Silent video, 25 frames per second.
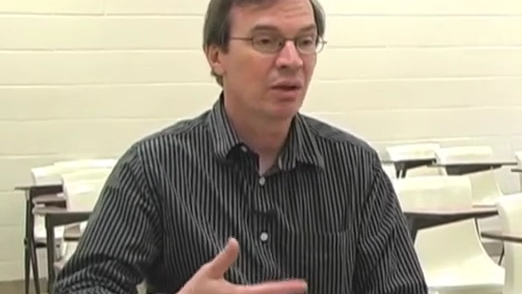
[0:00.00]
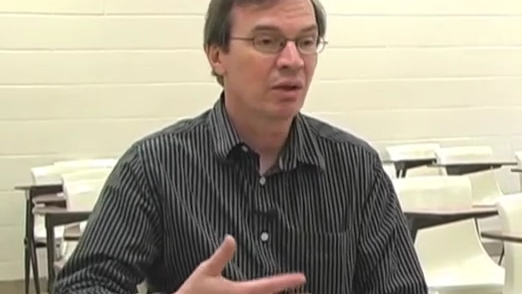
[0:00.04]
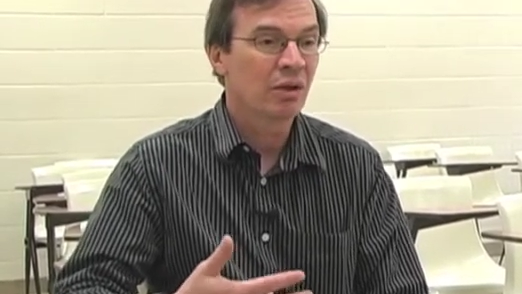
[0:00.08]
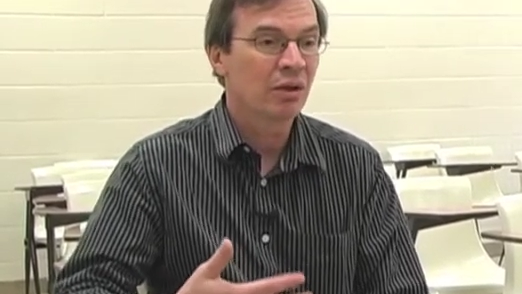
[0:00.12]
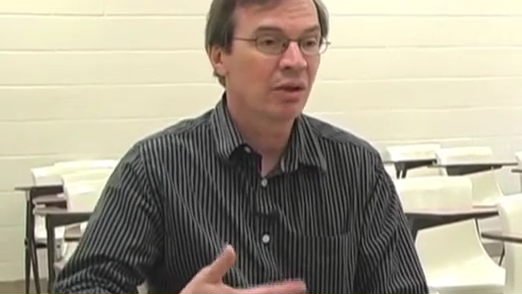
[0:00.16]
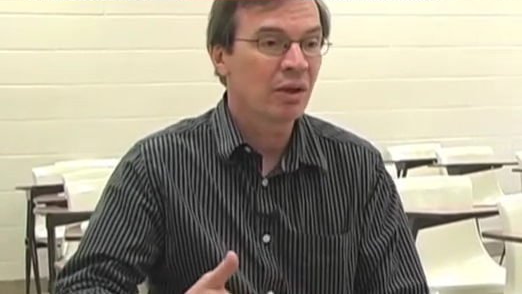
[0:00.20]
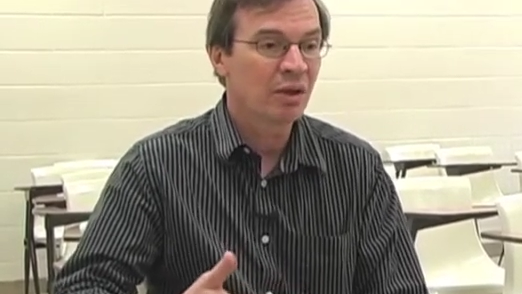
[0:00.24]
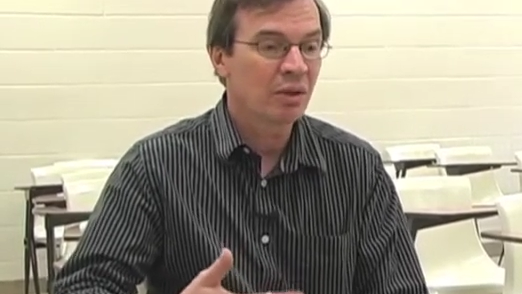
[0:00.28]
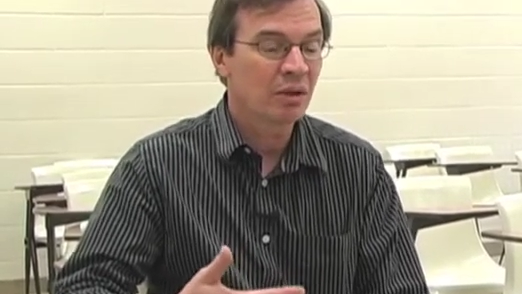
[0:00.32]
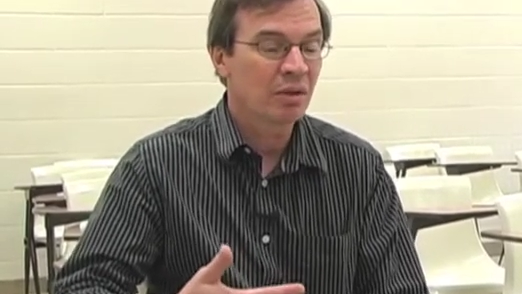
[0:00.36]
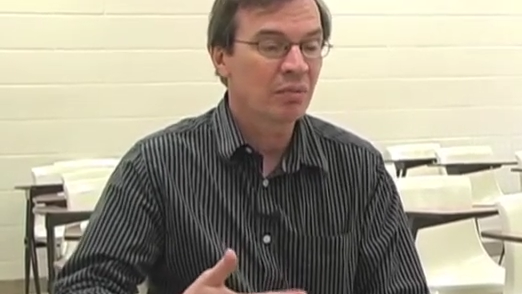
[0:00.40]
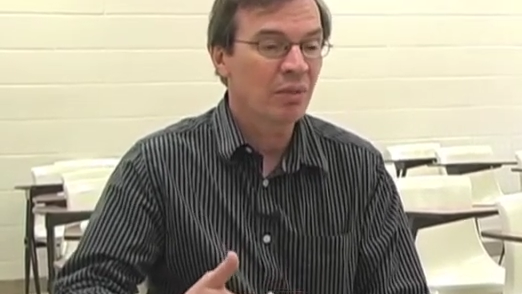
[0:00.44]

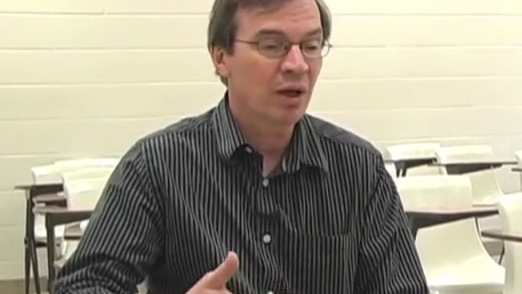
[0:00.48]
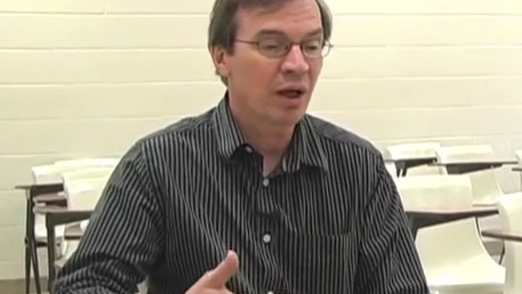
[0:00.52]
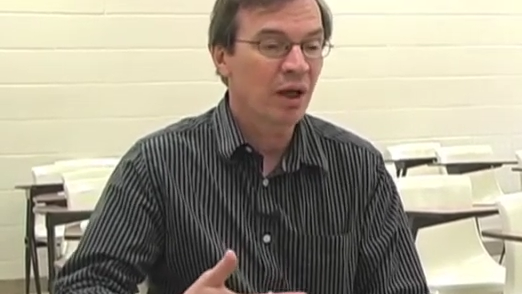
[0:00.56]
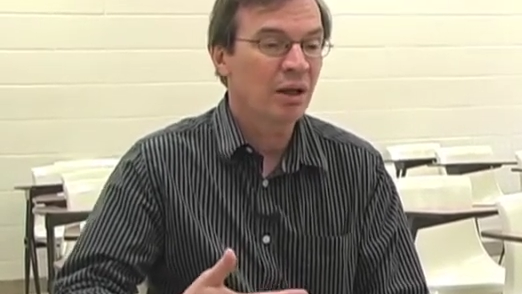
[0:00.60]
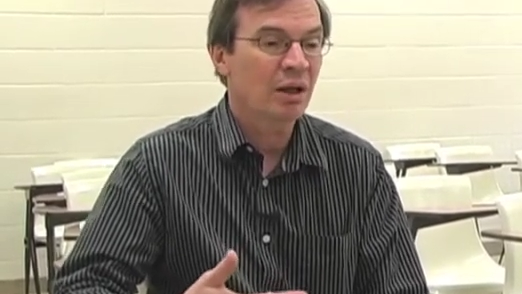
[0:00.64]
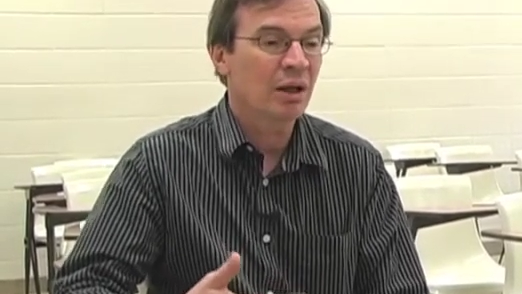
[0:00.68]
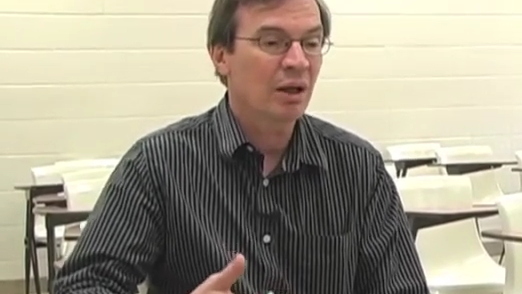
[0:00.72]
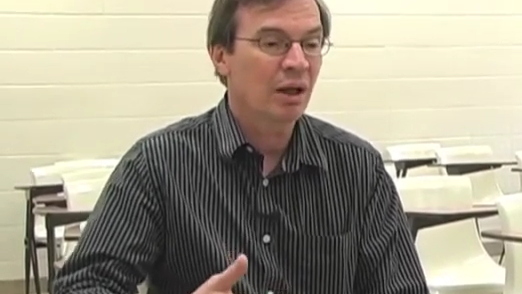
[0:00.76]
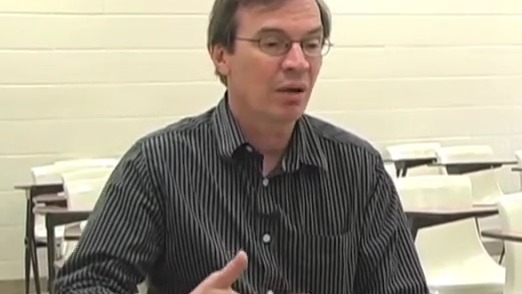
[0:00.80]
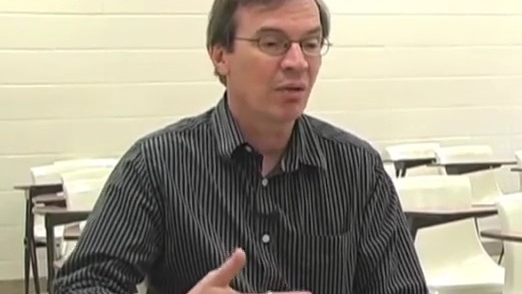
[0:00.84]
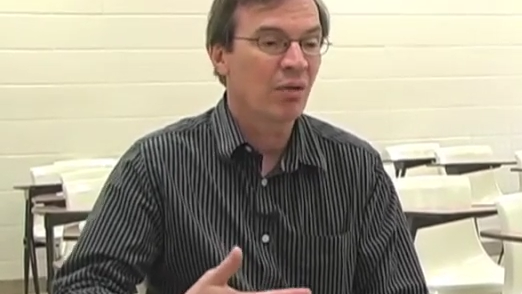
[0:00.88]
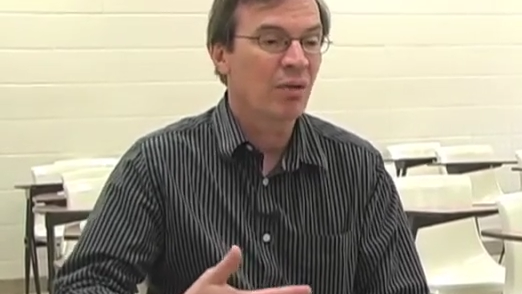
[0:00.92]
think
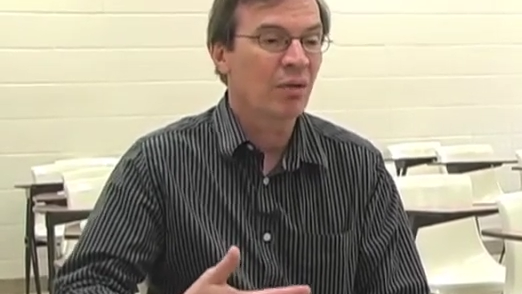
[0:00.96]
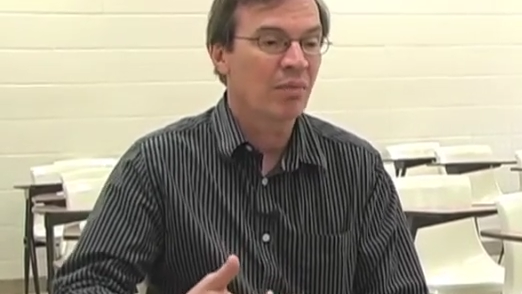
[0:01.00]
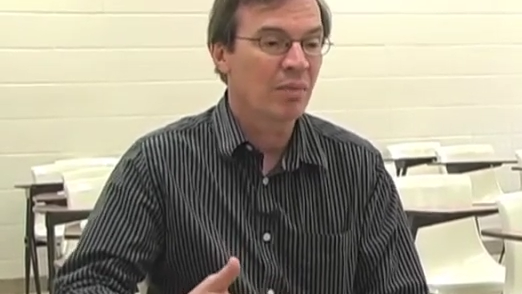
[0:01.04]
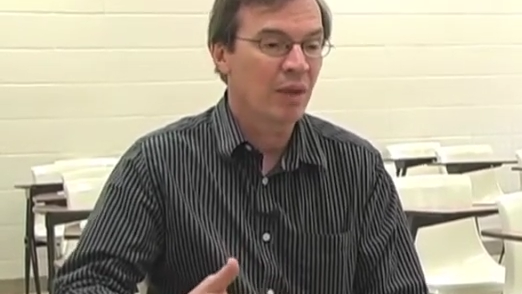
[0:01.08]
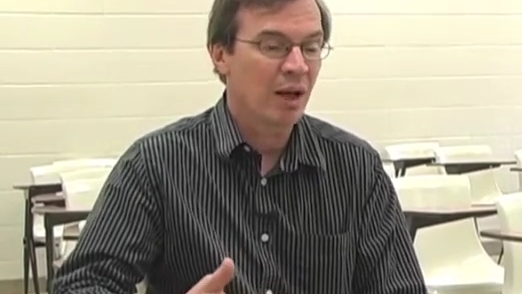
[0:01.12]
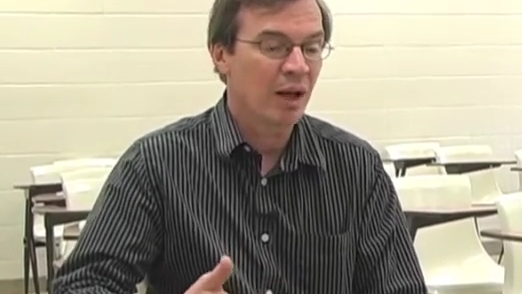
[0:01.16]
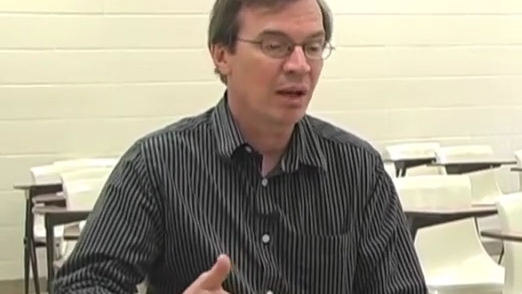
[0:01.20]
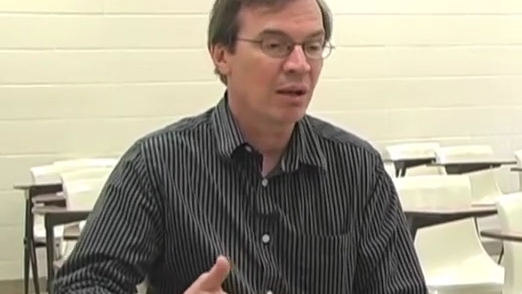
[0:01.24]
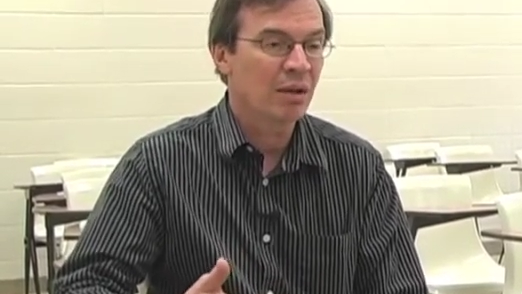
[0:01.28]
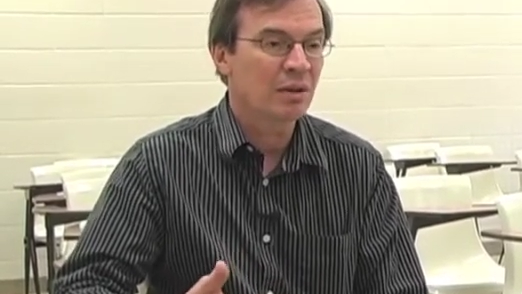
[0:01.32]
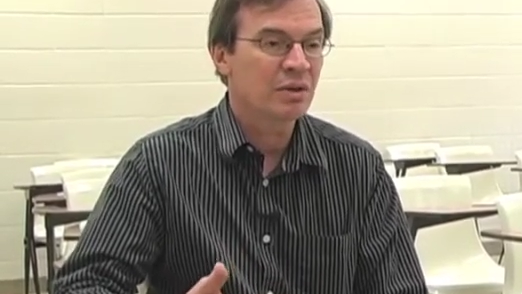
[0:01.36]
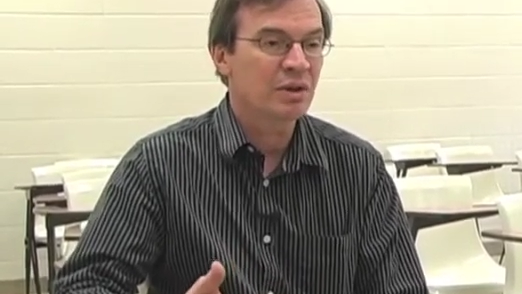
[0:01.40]
about our
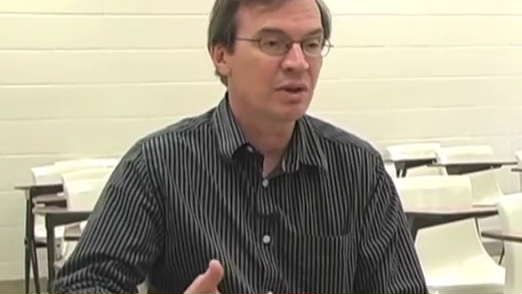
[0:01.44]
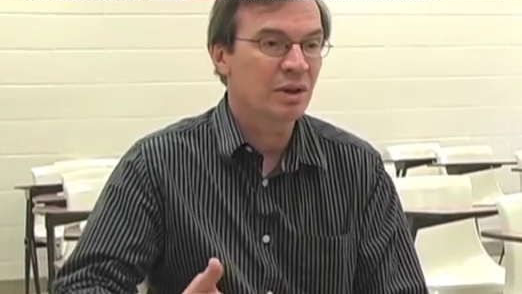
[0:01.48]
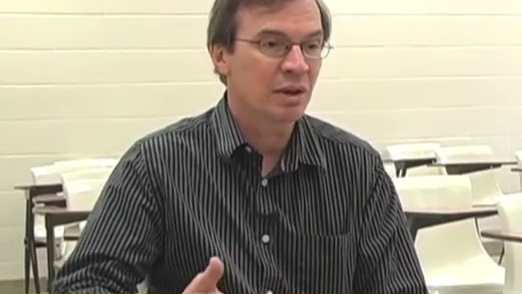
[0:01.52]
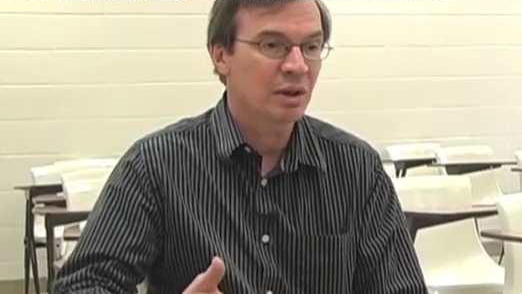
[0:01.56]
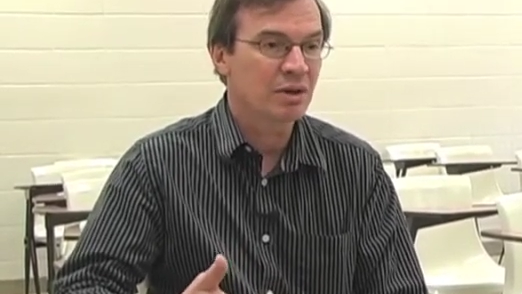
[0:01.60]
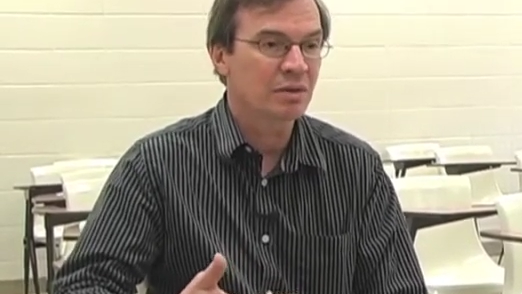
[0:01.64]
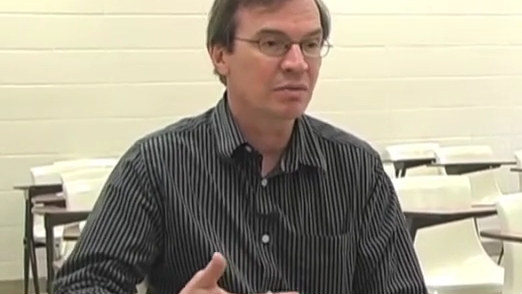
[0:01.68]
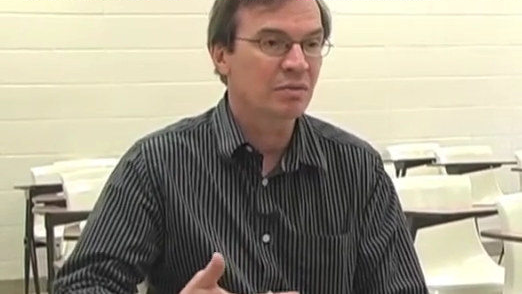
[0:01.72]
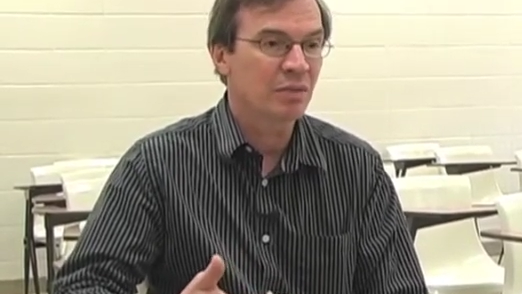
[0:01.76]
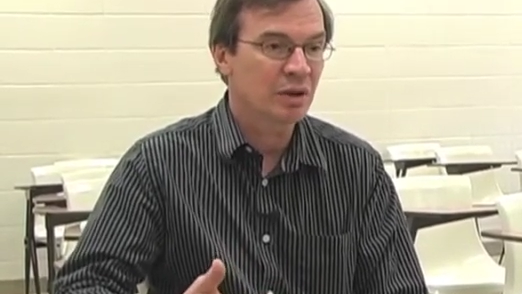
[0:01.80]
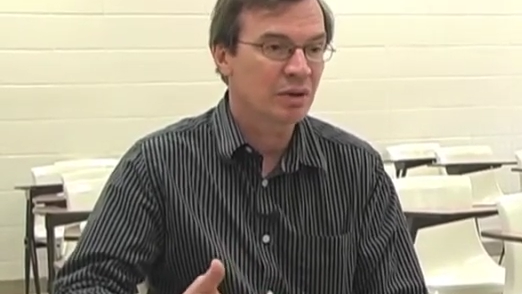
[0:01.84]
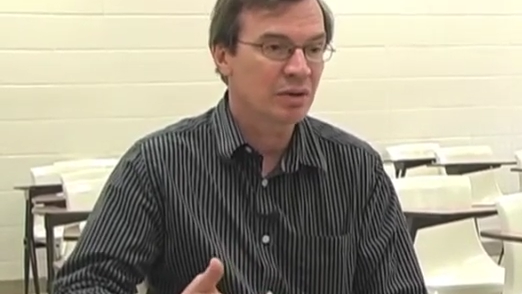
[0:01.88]
mouths
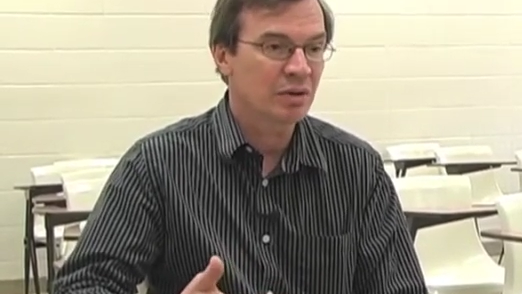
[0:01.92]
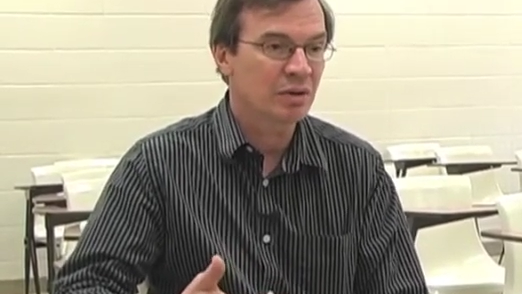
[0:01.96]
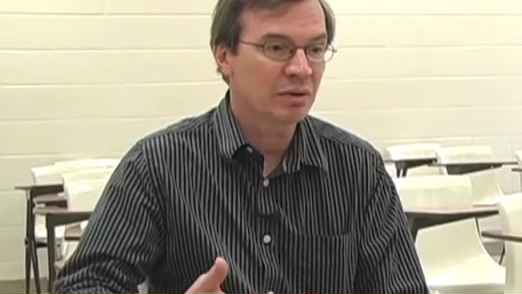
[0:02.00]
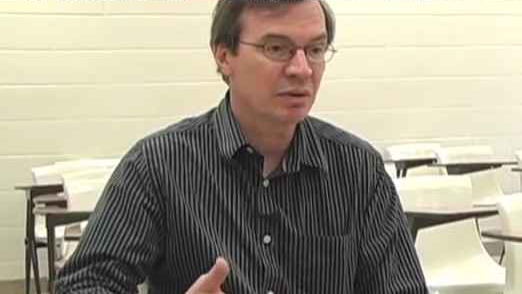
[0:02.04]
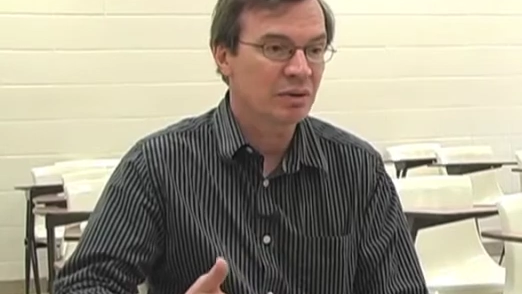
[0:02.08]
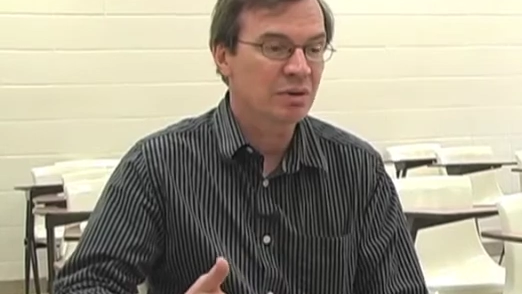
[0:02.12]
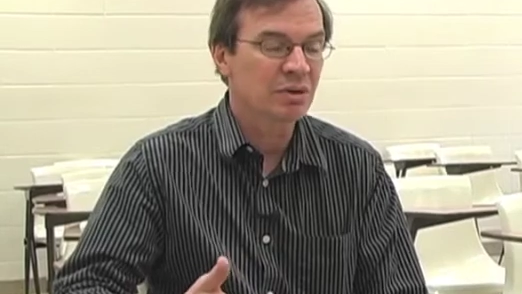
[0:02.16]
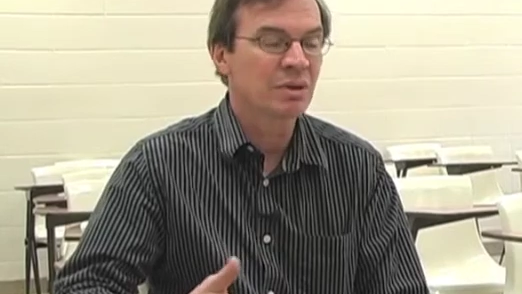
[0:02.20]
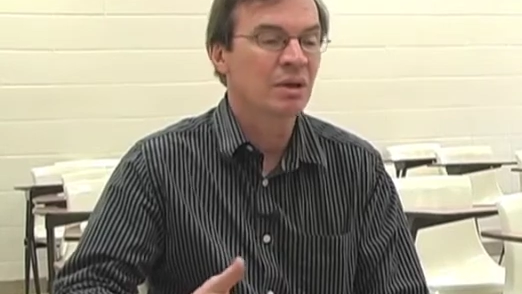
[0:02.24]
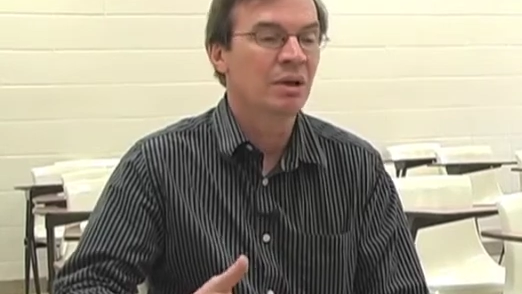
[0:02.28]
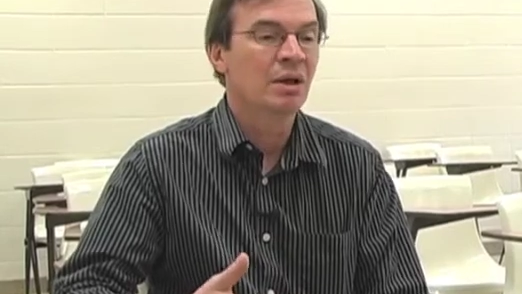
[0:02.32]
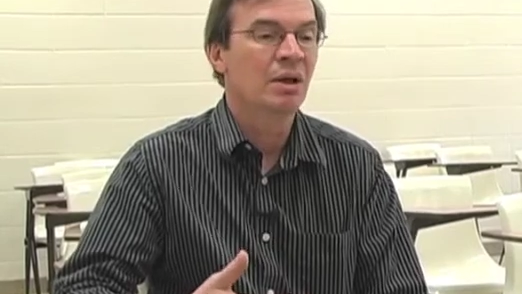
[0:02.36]
as
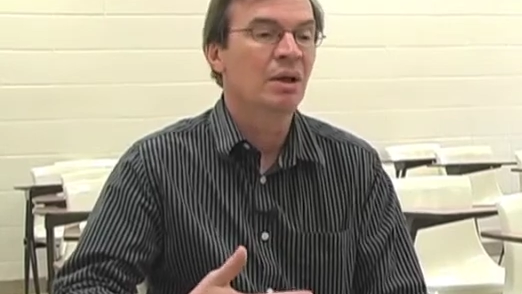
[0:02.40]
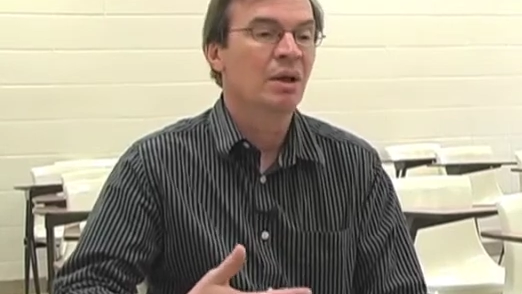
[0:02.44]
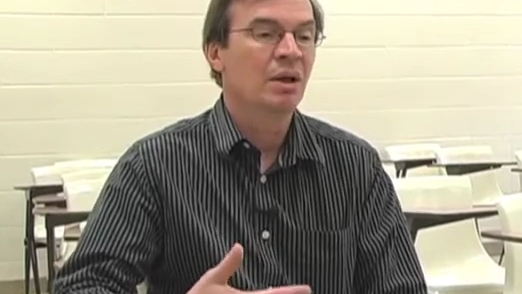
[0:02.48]
muscles.